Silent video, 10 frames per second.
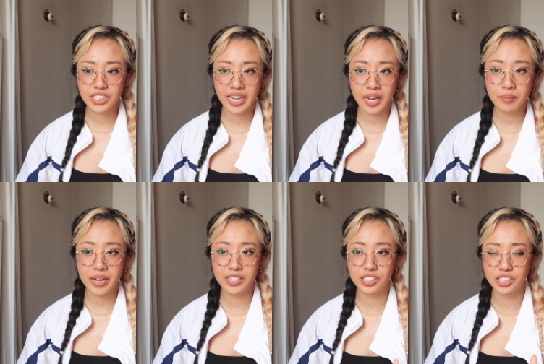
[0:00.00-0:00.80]
She came
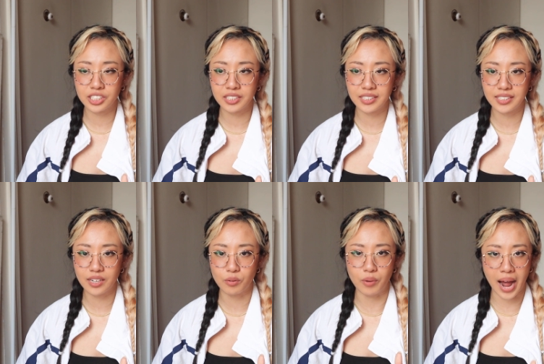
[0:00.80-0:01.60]
and
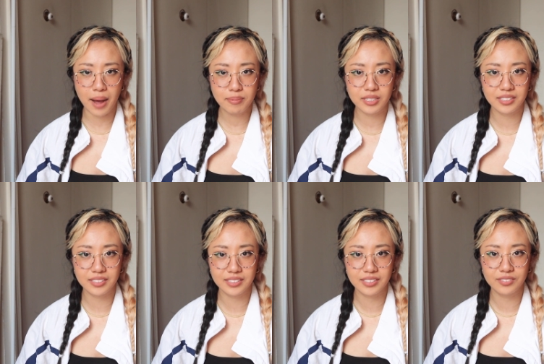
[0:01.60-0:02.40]
she rapped
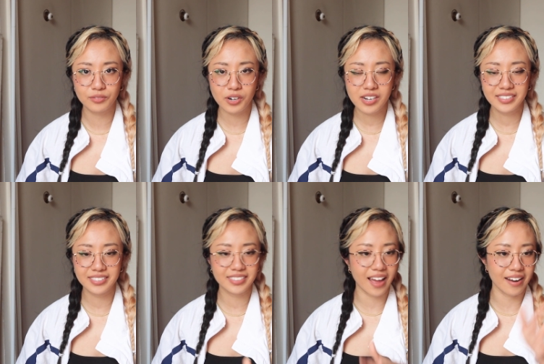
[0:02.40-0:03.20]
for
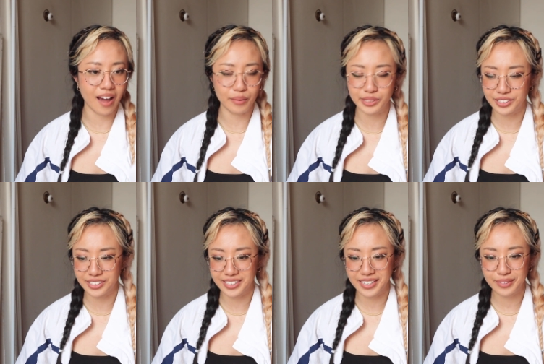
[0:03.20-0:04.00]
us, and I was
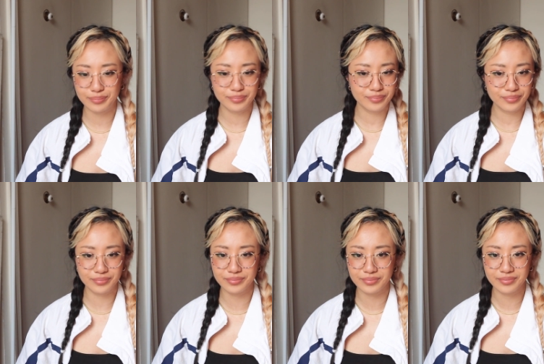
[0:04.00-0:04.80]
just like,
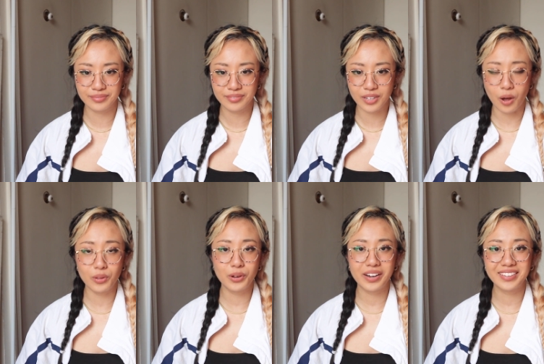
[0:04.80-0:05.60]
mm.
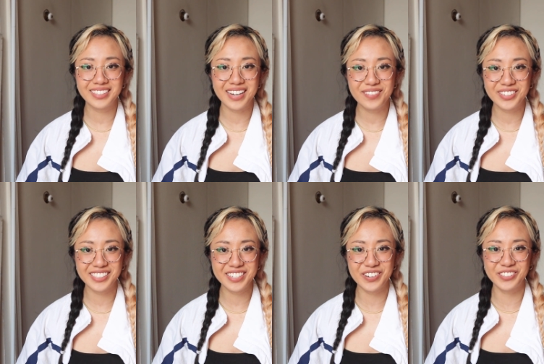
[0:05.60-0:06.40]
Although at the time I
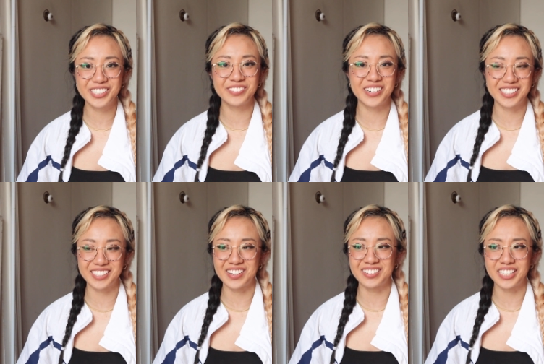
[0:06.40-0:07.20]
didn't know who she was,
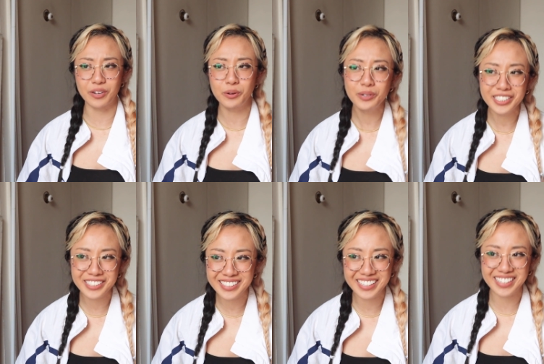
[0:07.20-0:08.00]
so I was like, who is
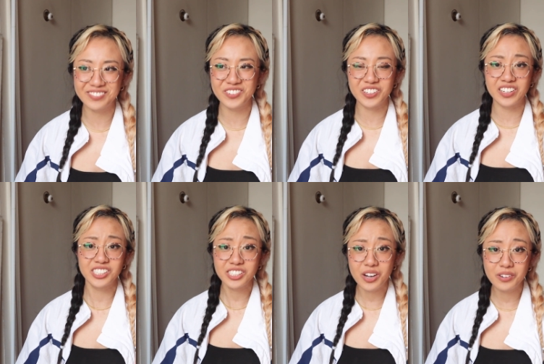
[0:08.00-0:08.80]
she? And people were like,
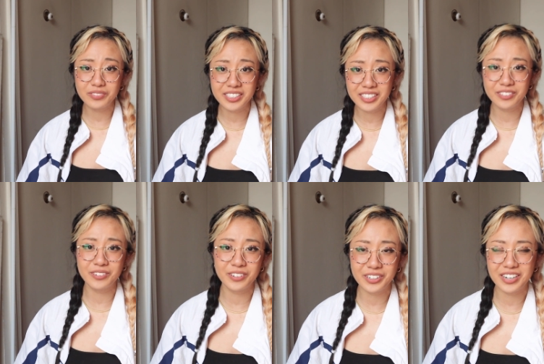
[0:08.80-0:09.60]
she's Awkwafina, you don't know her?